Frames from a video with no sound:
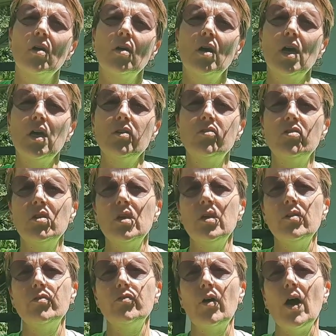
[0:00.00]

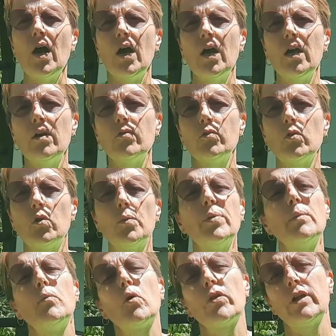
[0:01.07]
85 or a
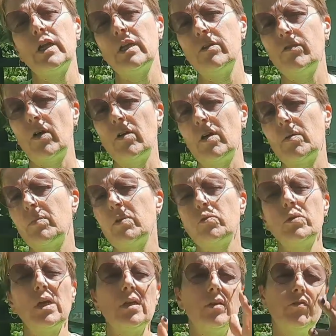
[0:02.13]
bit more than 85, like
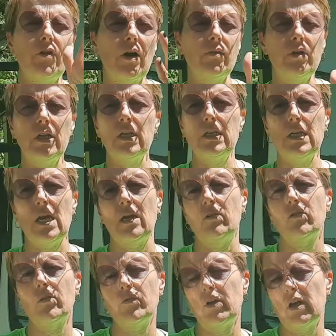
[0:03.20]
between 85 and 88,
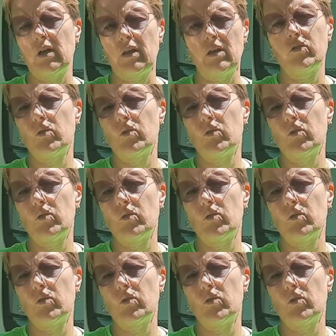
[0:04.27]
something like that.